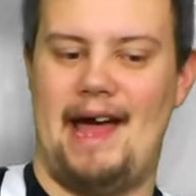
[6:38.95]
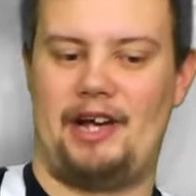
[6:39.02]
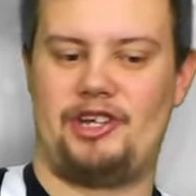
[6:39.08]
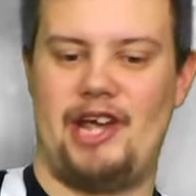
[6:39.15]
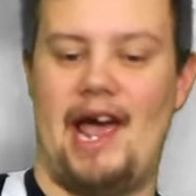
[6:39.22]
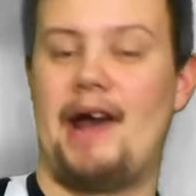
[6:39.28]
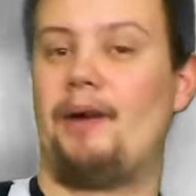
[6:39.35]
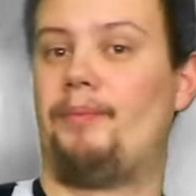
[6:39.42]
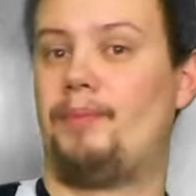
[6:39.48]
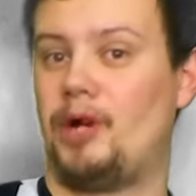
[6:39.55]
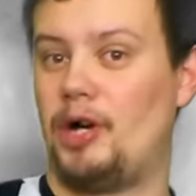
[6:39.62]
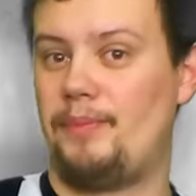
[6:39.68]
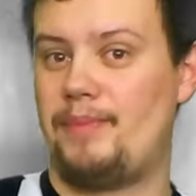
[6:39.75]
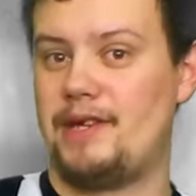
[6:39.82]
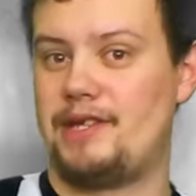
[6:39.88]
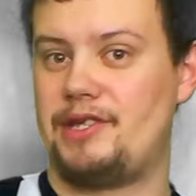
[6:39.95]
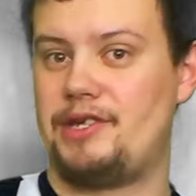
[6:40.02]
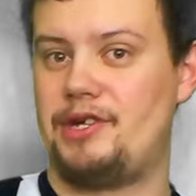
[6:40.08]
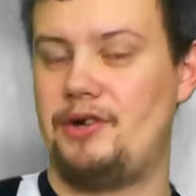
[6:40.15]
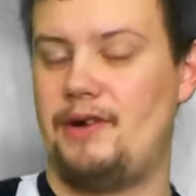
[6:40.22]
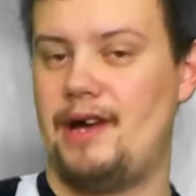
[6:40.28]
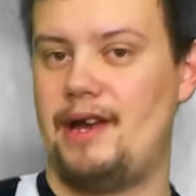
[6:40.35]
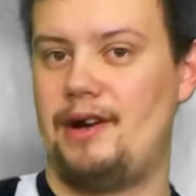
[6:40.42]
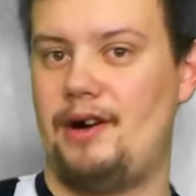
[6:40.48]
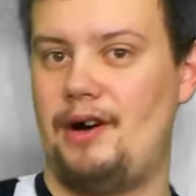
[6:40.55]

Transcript: actually had a purpose to it,